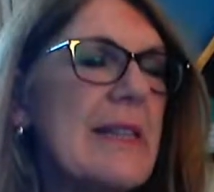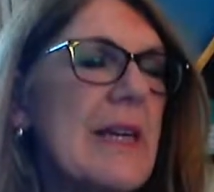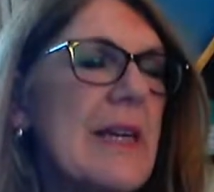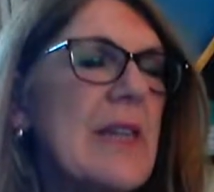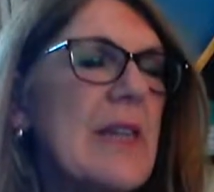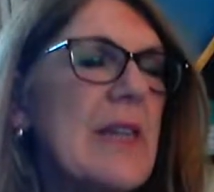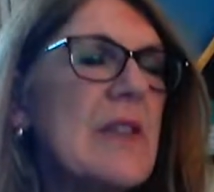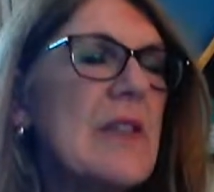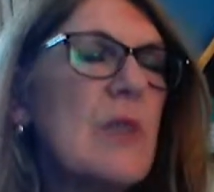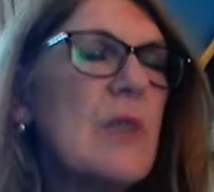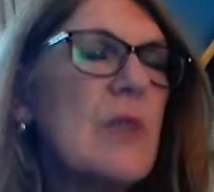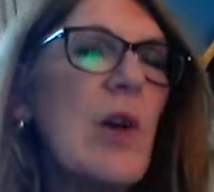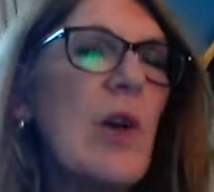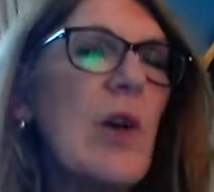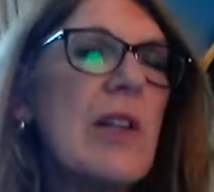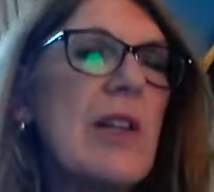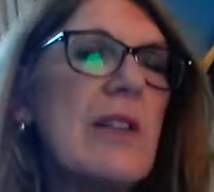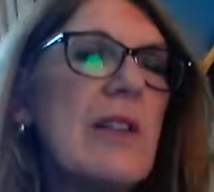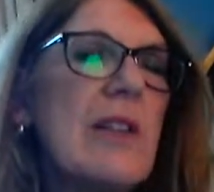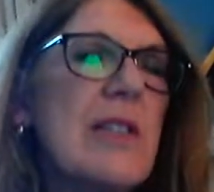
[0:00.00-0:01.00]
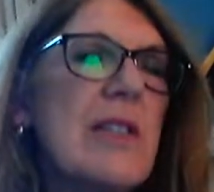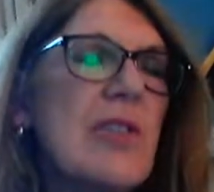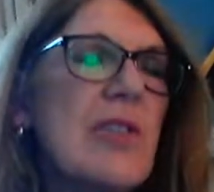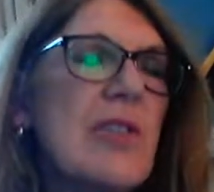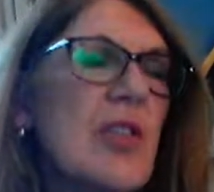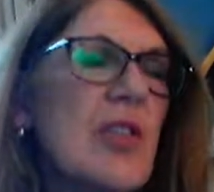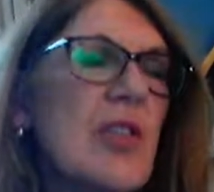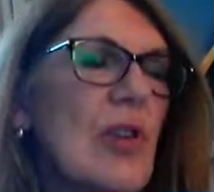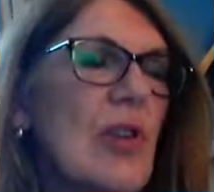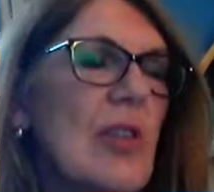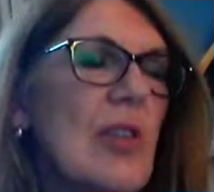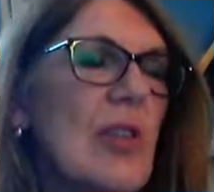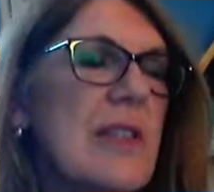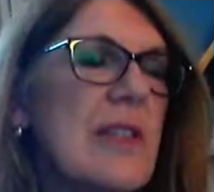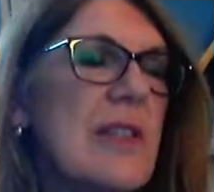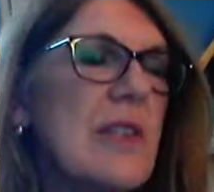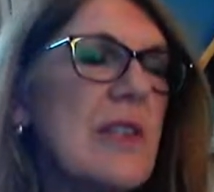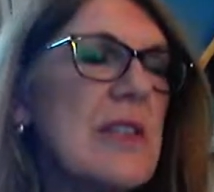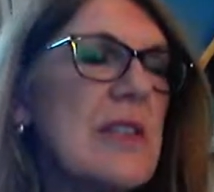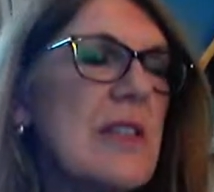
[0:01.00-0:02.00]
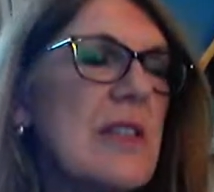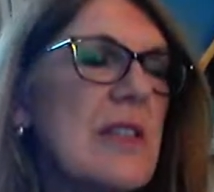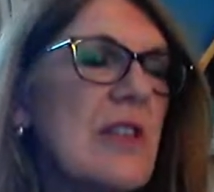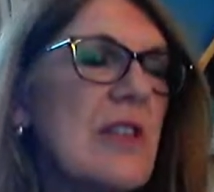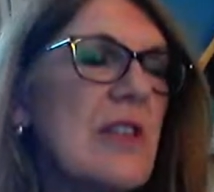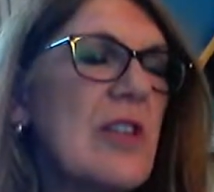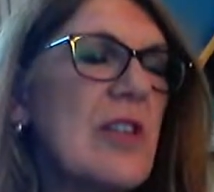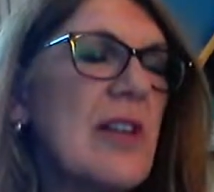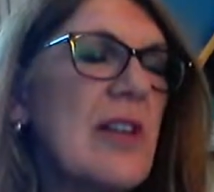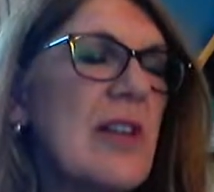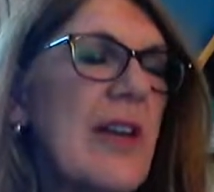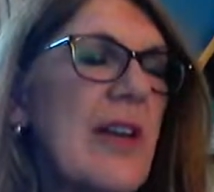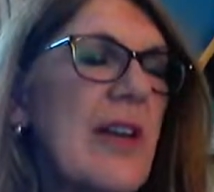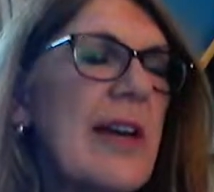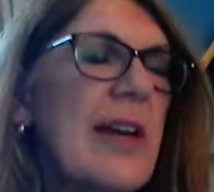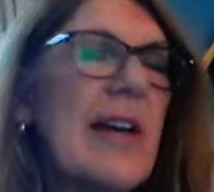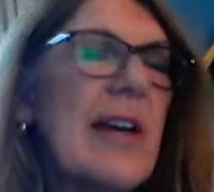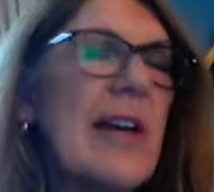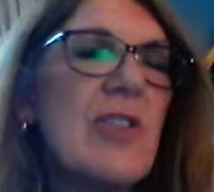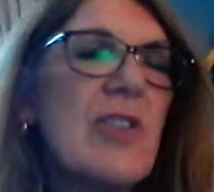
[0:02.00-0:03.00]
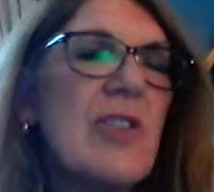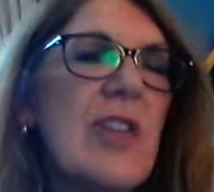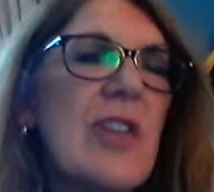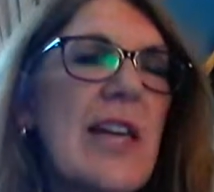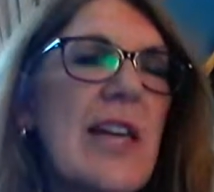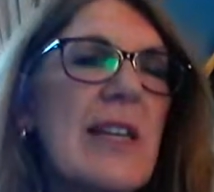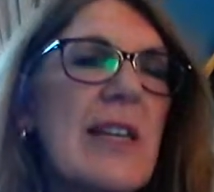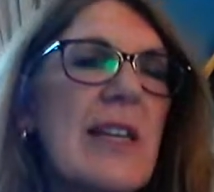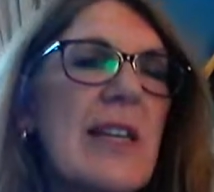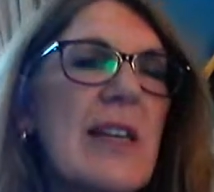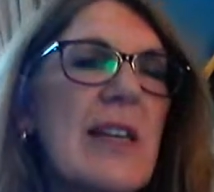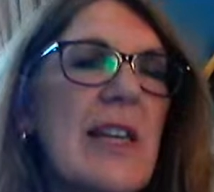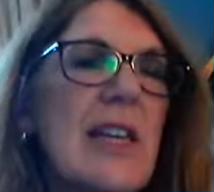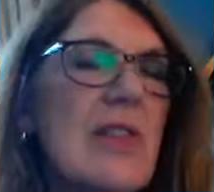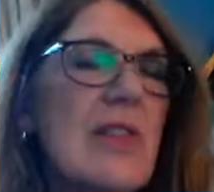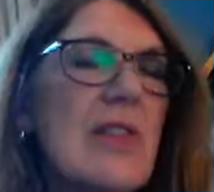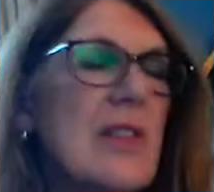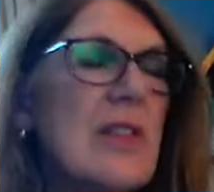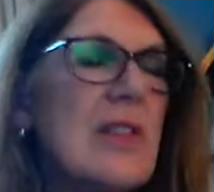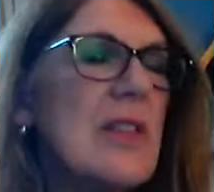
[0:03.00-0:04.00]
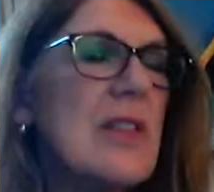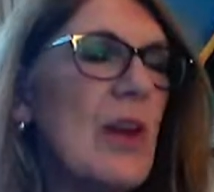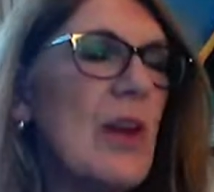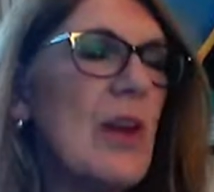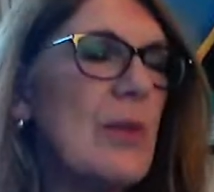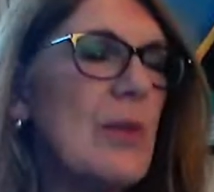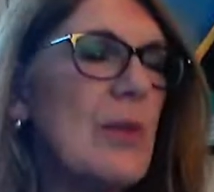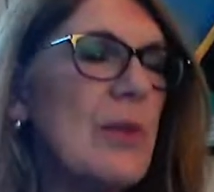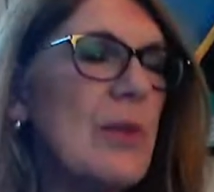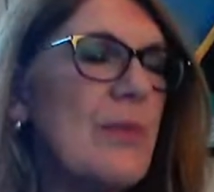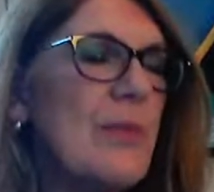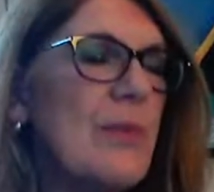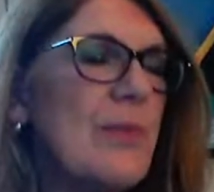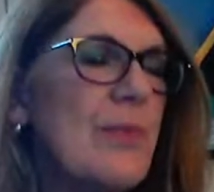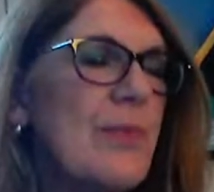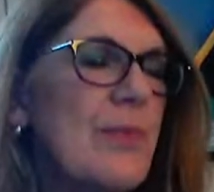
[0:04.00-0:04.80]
swaddled in shawls of silver, outshining even Solomon.